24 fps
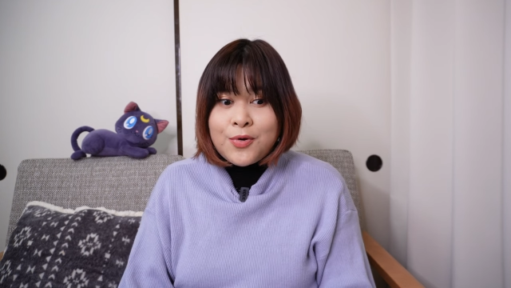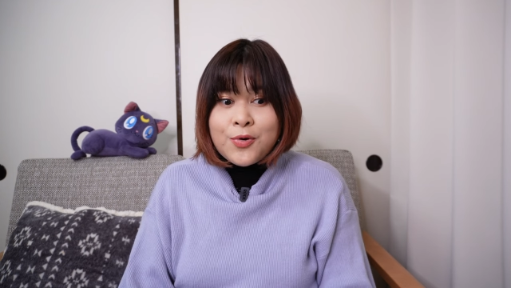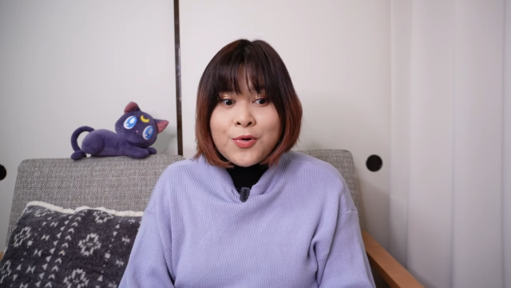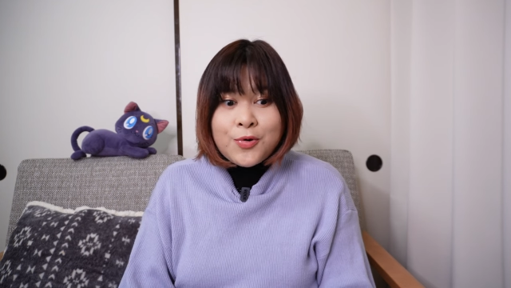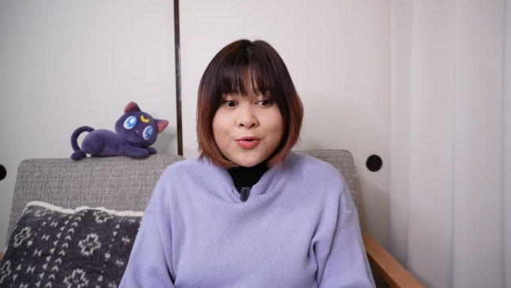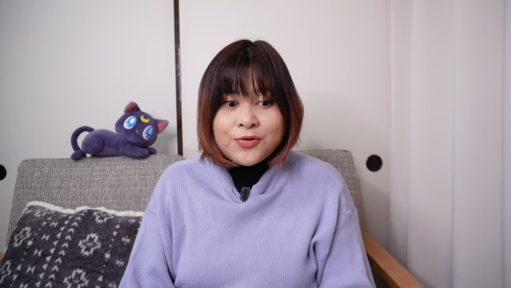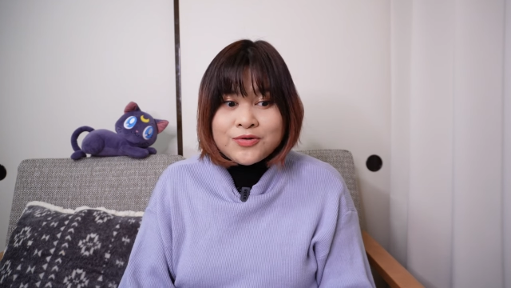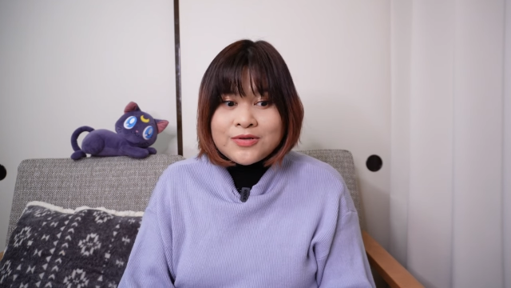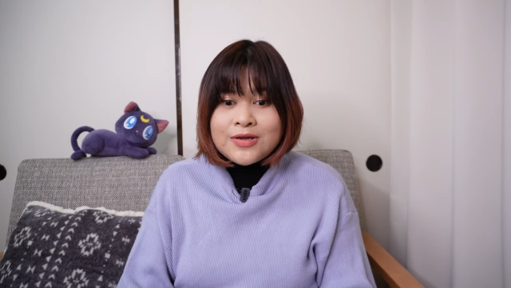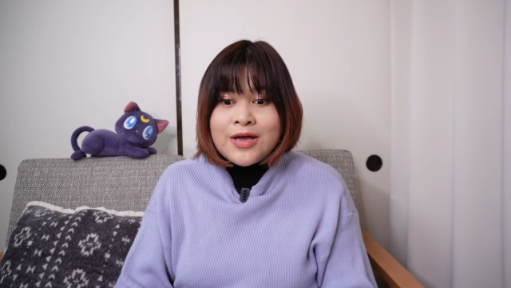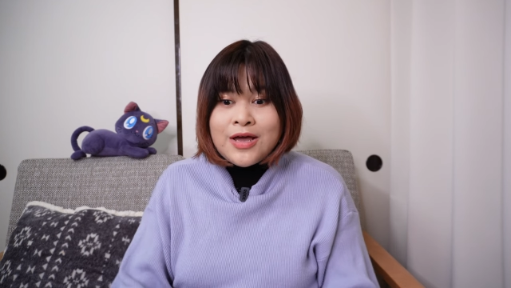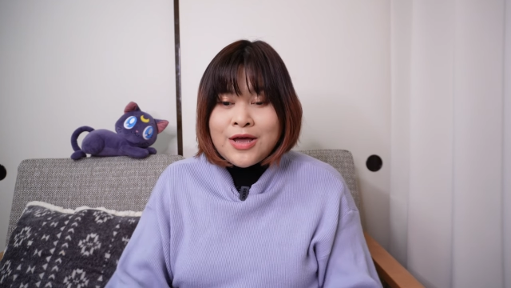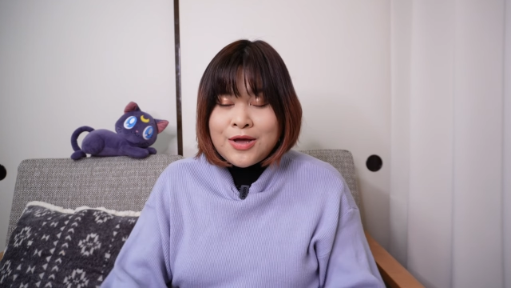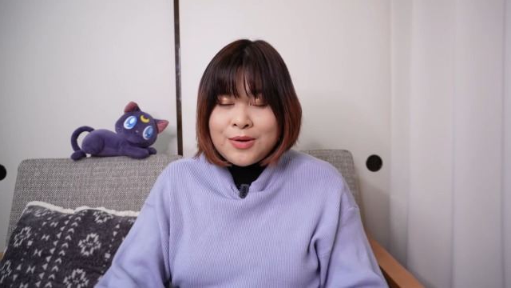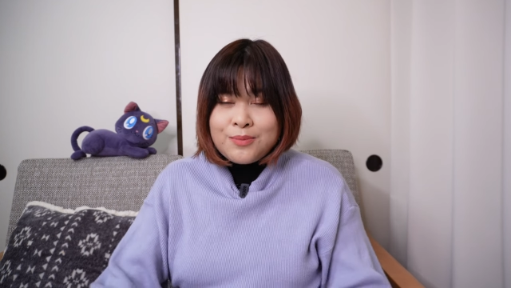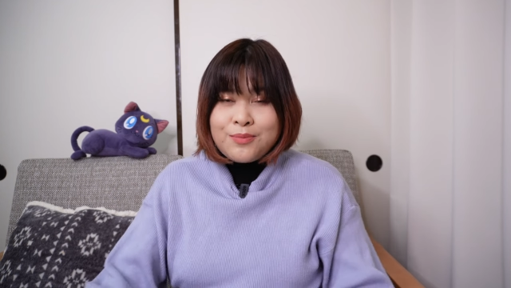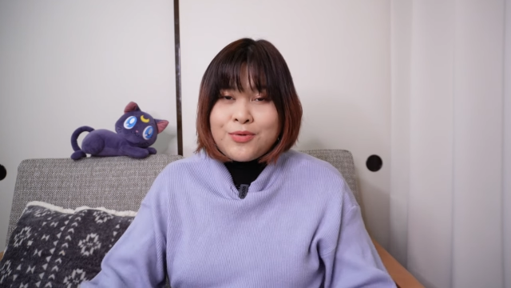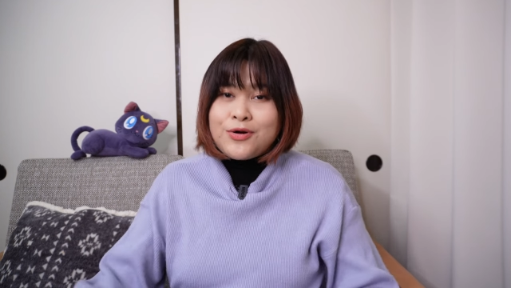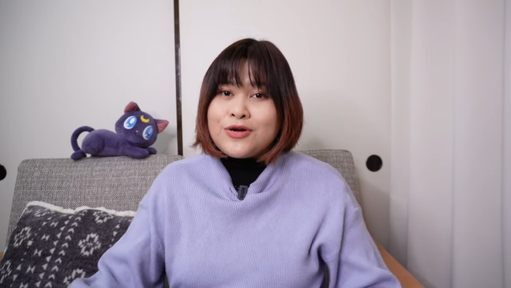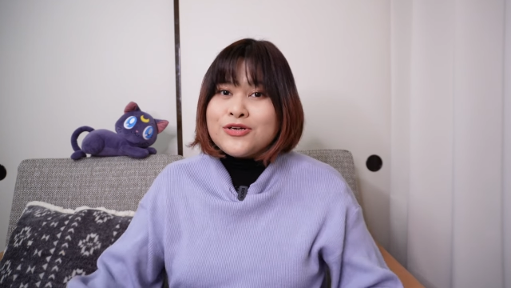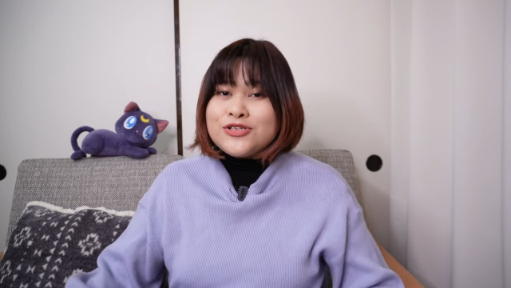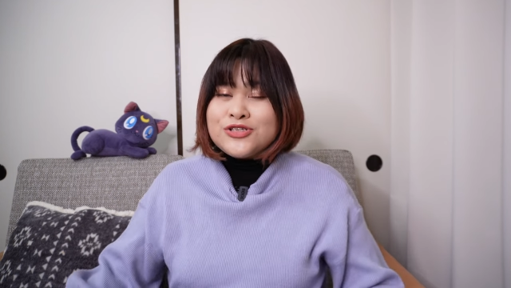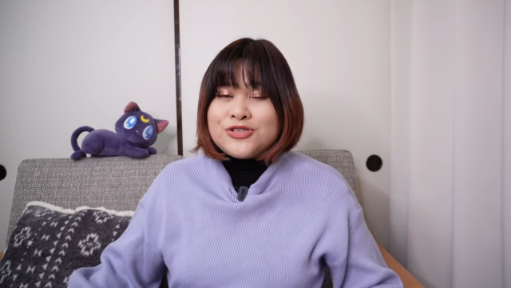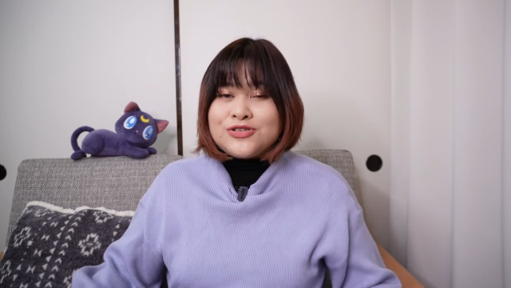own
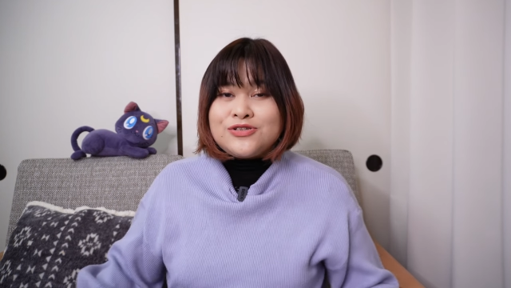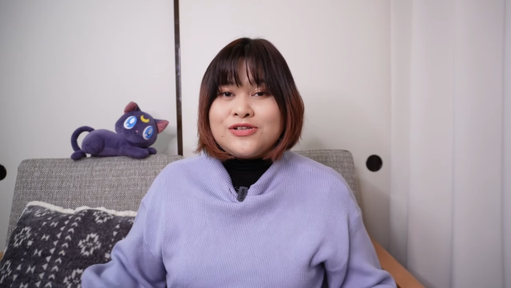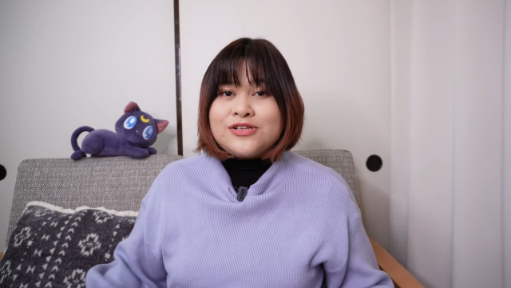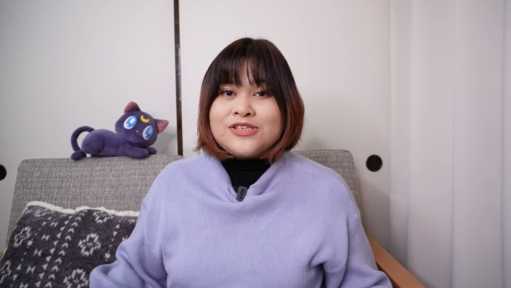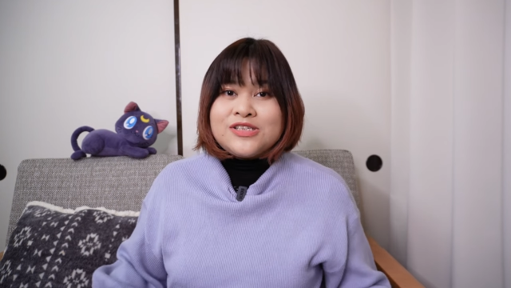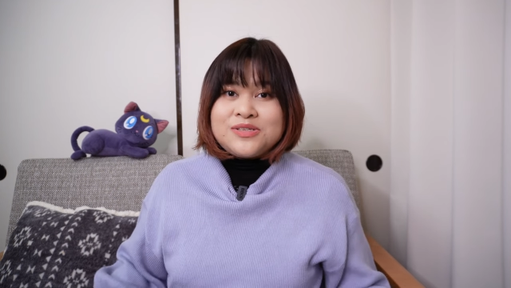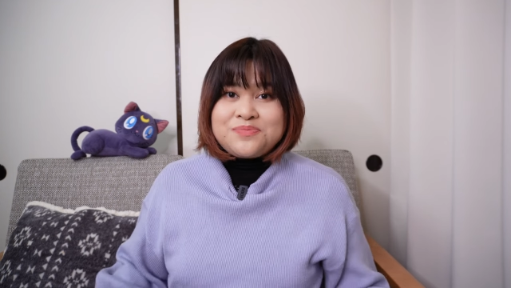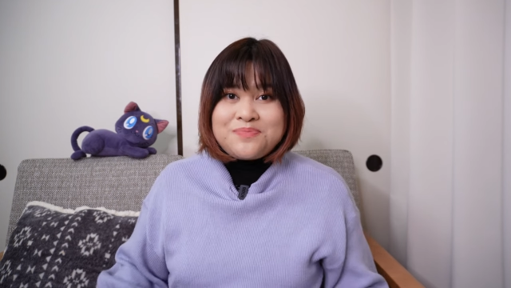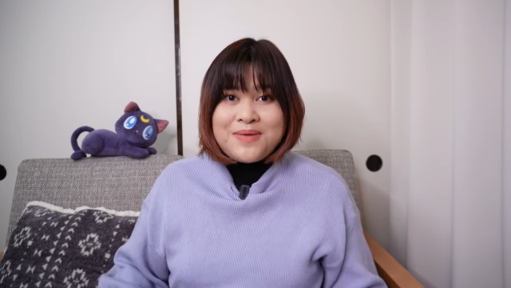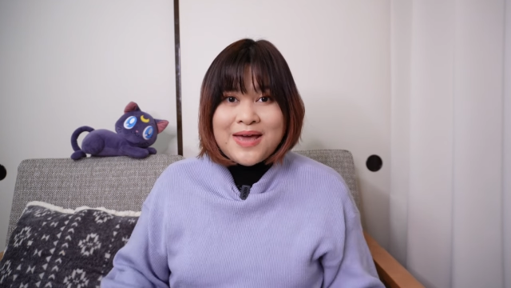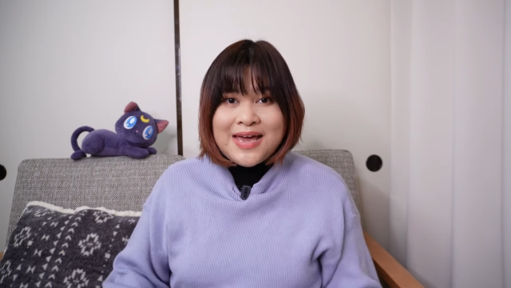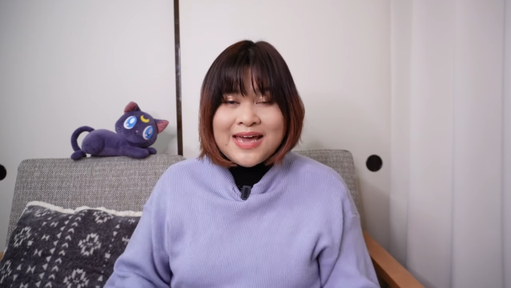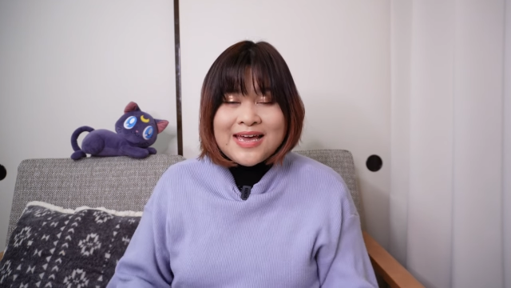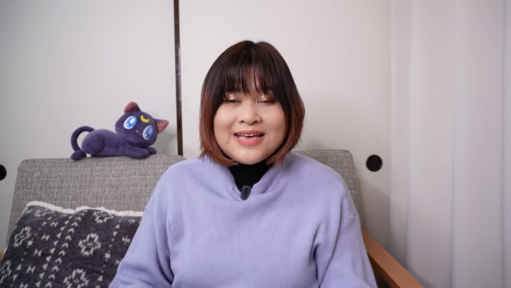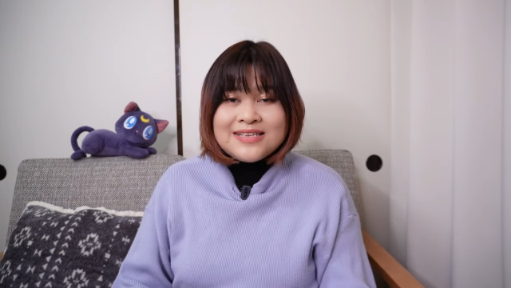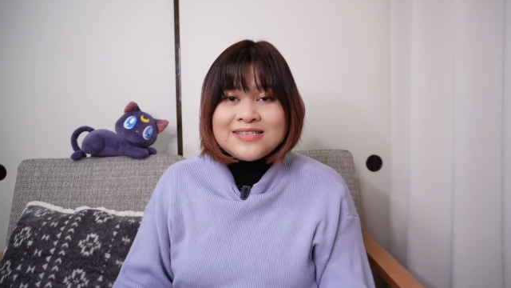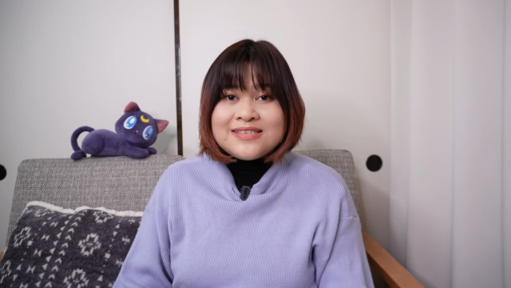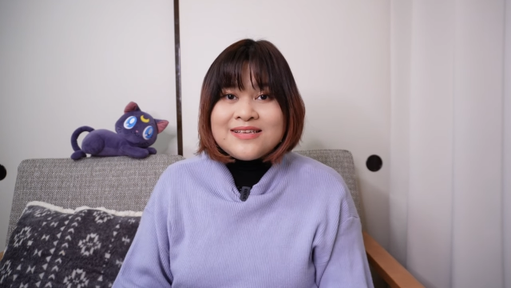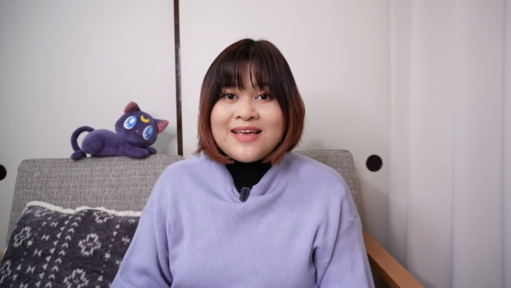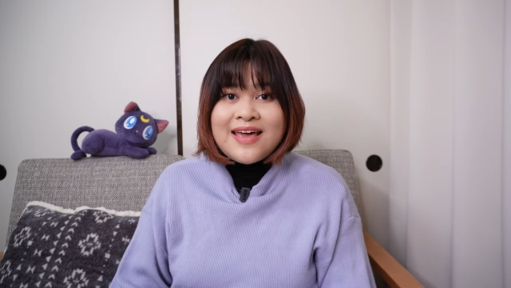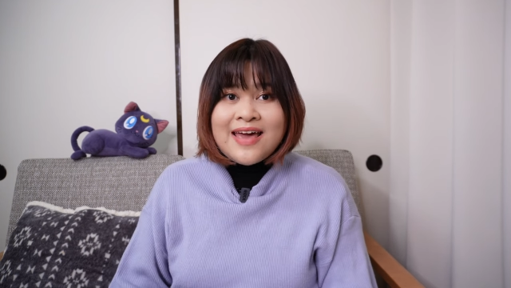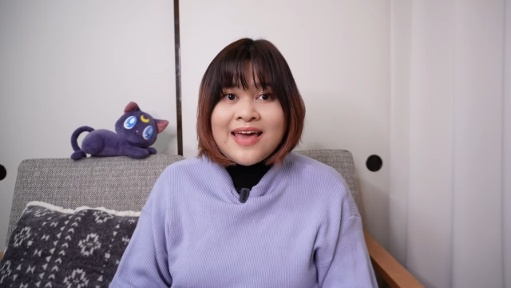personal space,